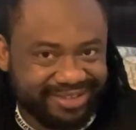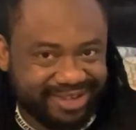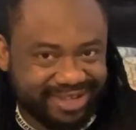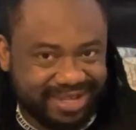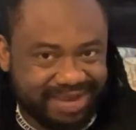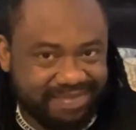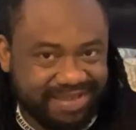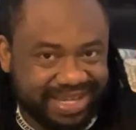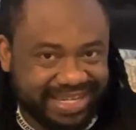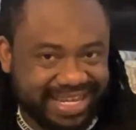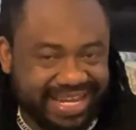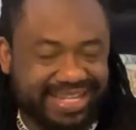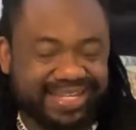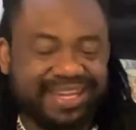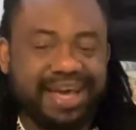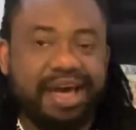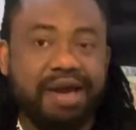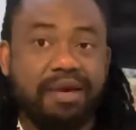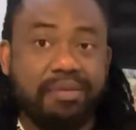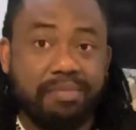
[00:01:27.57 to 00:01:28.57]
Does that make sense?
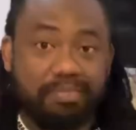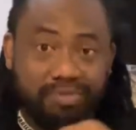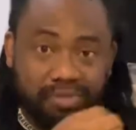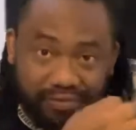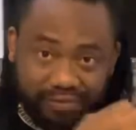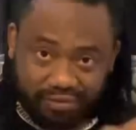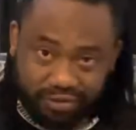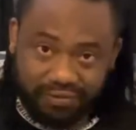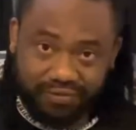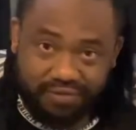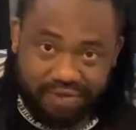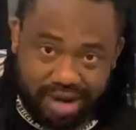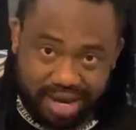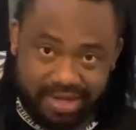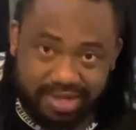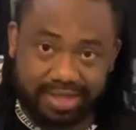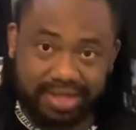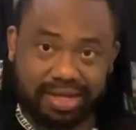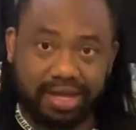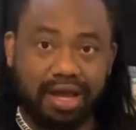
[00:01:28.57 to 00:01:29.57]
Move to
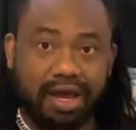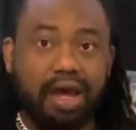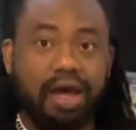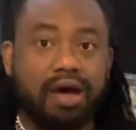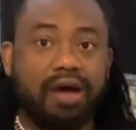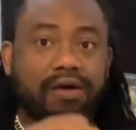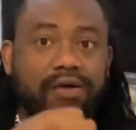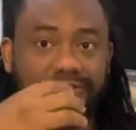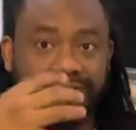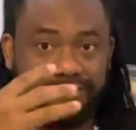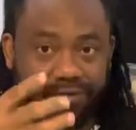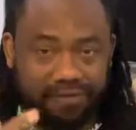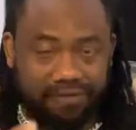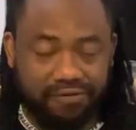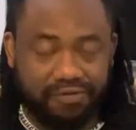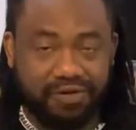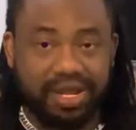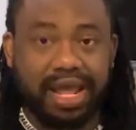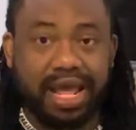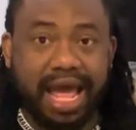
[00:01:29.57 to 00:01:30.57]
France for
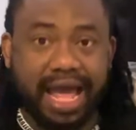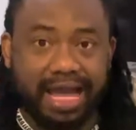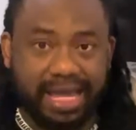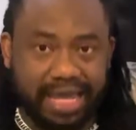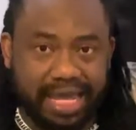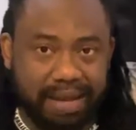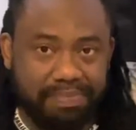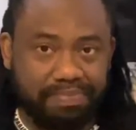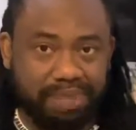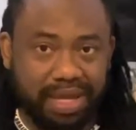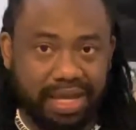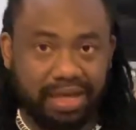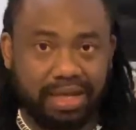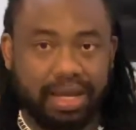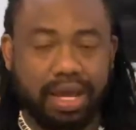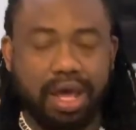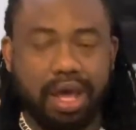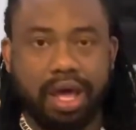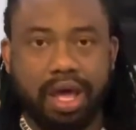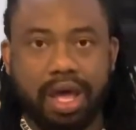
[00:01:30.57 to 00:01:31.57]
free and get paid?
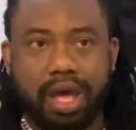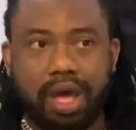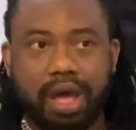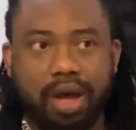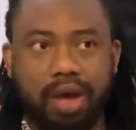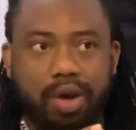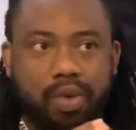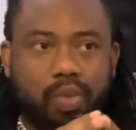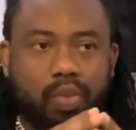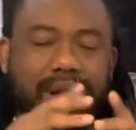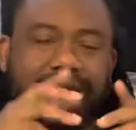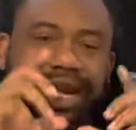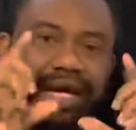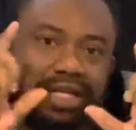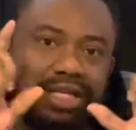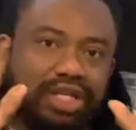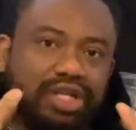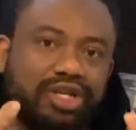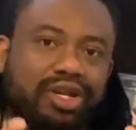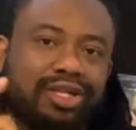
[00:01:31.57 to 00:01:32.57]
Well,
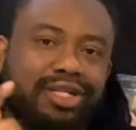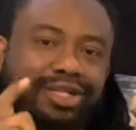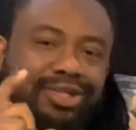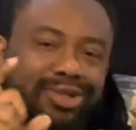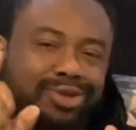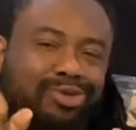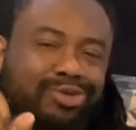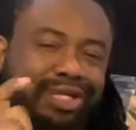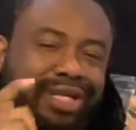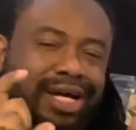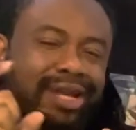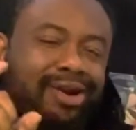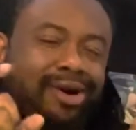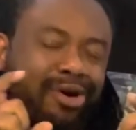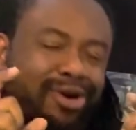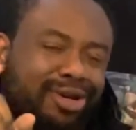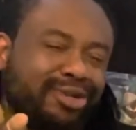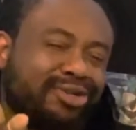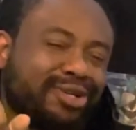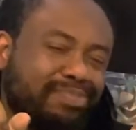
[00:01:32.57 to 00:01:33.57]
it's not a total
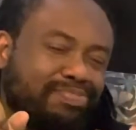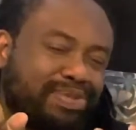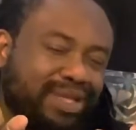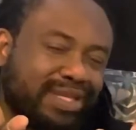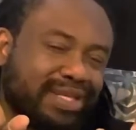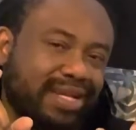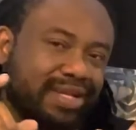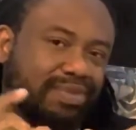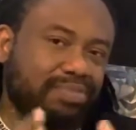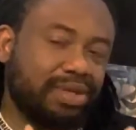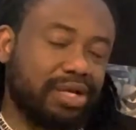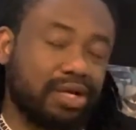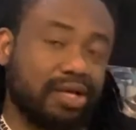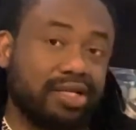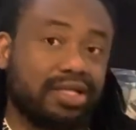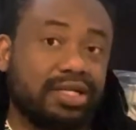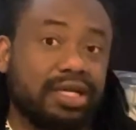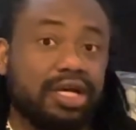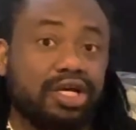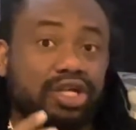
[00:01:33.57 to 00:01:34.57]
100%
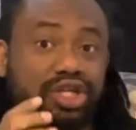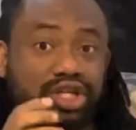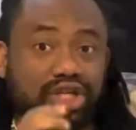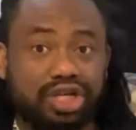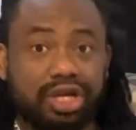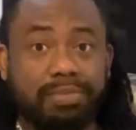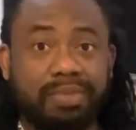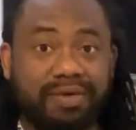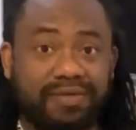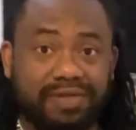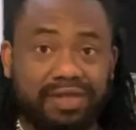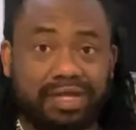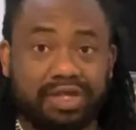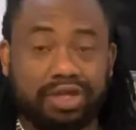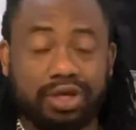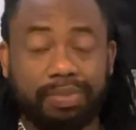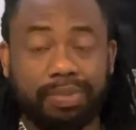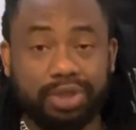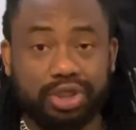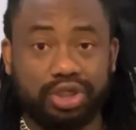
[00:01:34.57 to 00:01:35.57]
because some of these
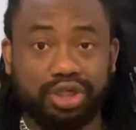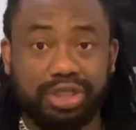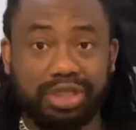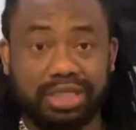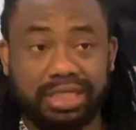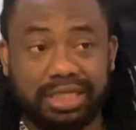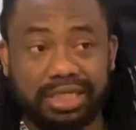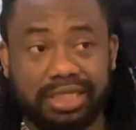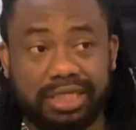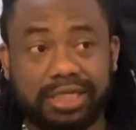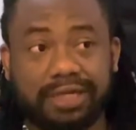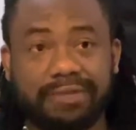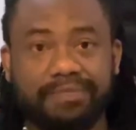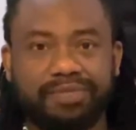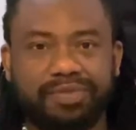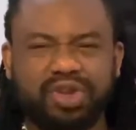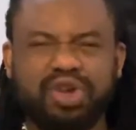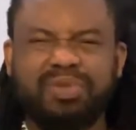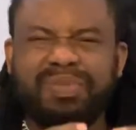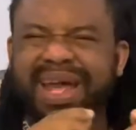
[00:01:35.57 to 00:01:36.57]
opportunities
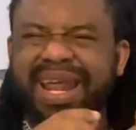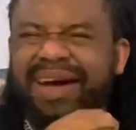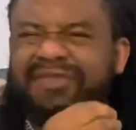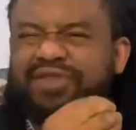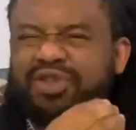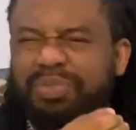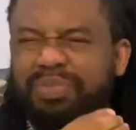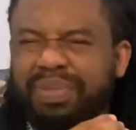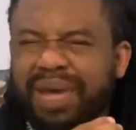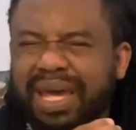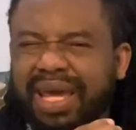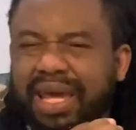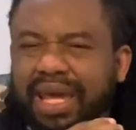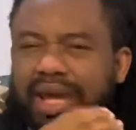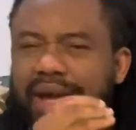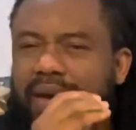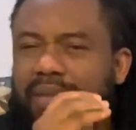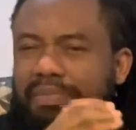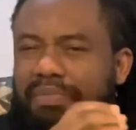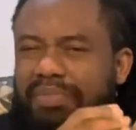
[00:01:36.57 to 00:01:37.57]
you might have to pay,
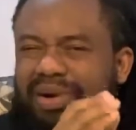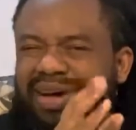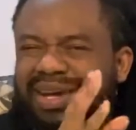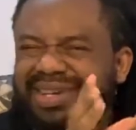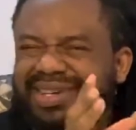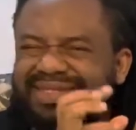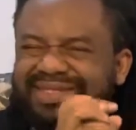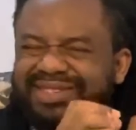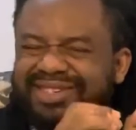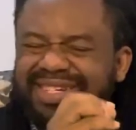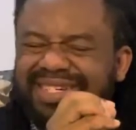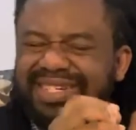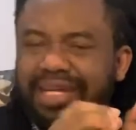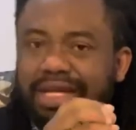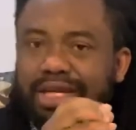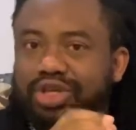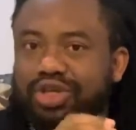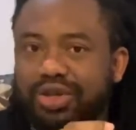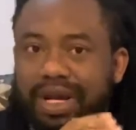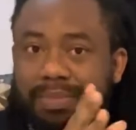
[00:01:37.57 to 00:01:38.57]
but just a
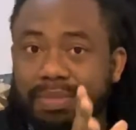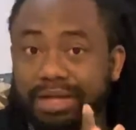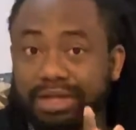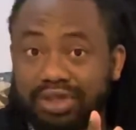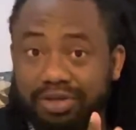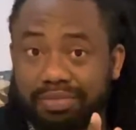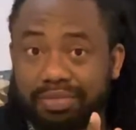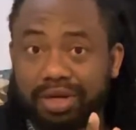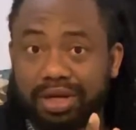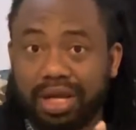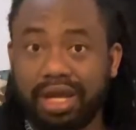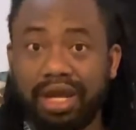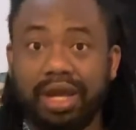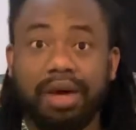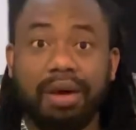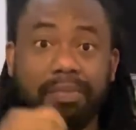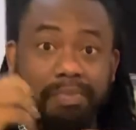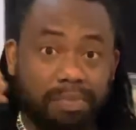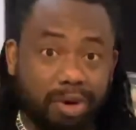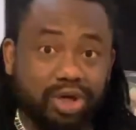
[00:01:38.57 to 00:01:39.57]
little amount of money,
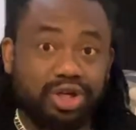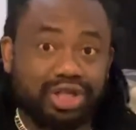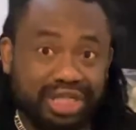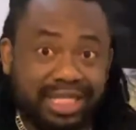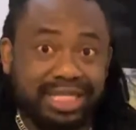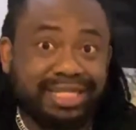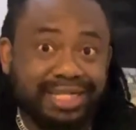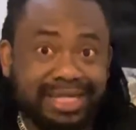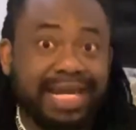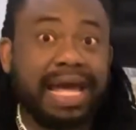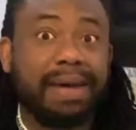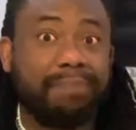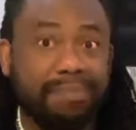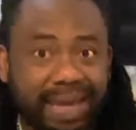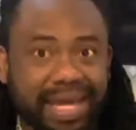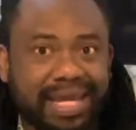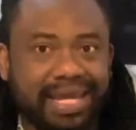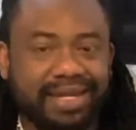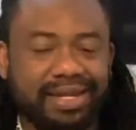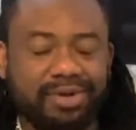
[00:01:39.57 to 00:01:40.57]
but you still get
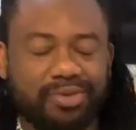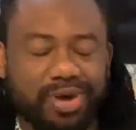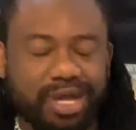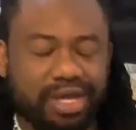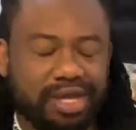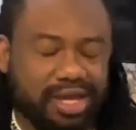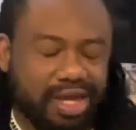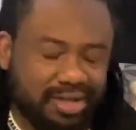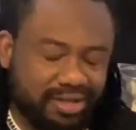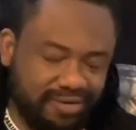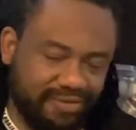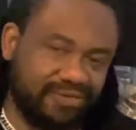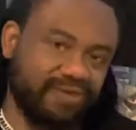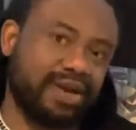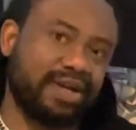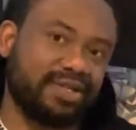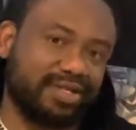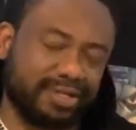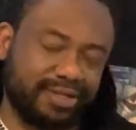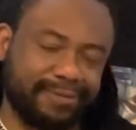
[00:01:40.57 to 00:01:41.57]
paid when you get to
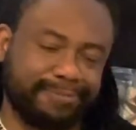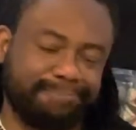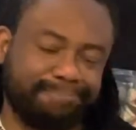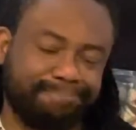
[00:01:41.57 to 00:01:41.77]
France.